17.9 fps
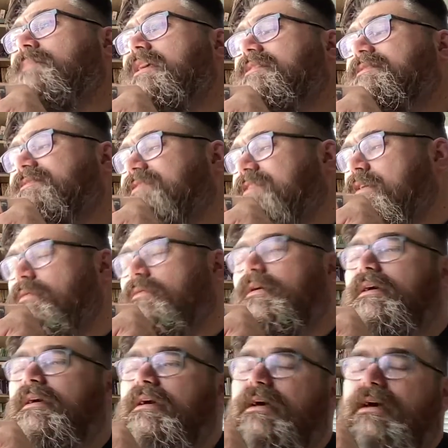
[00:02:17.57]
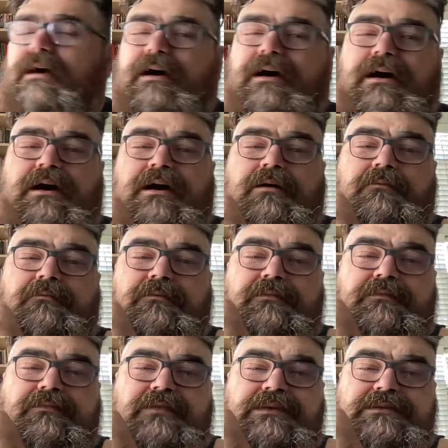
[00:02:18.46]
So, um,
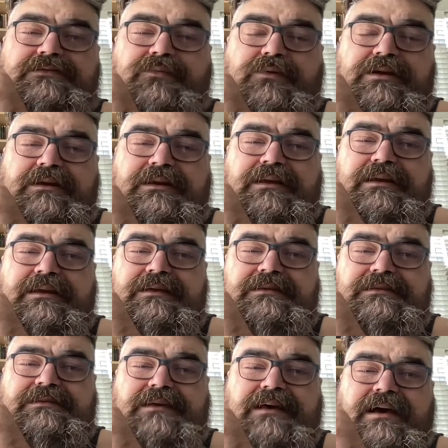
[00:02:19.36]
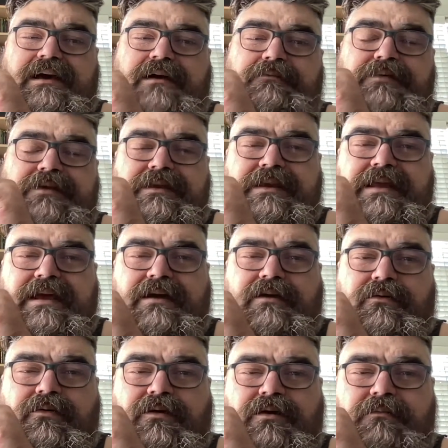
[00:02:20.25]
this one is up
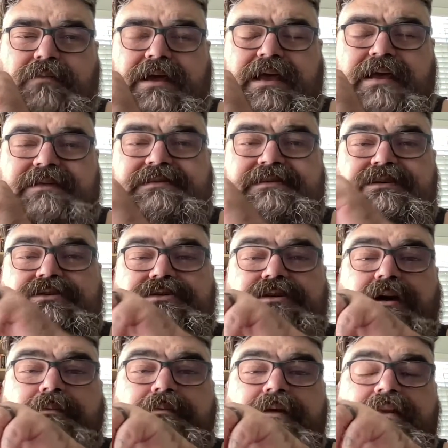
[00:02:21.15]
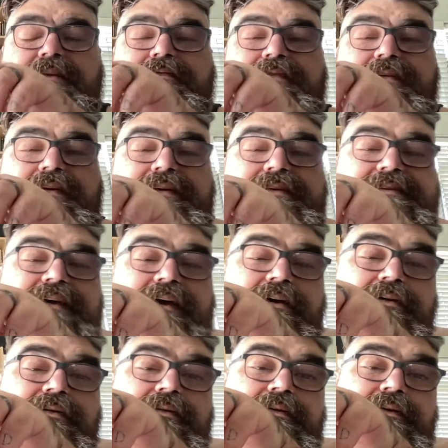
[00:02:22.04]
now on my Etsy shop, and if you could
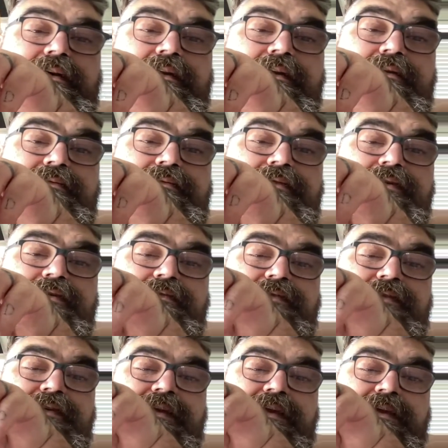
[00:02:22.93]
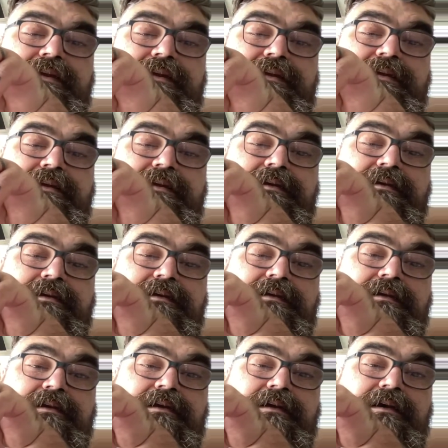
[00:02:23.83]
tell, I don't know if you can,
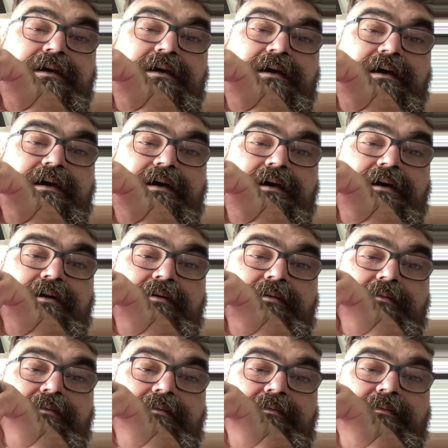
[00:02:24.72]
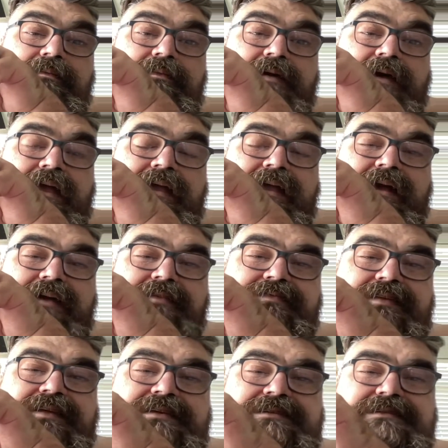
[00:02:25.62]
um, I
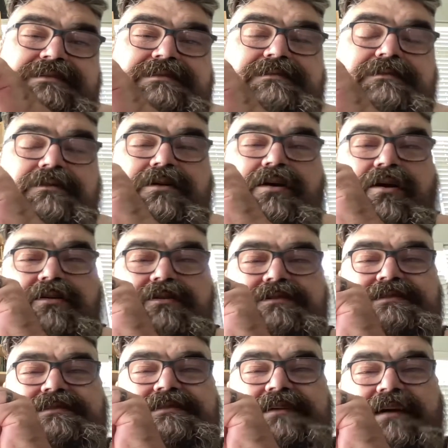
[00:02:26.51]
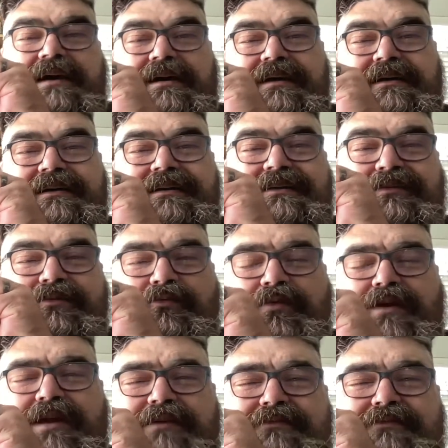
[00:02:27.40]
got this card stock when I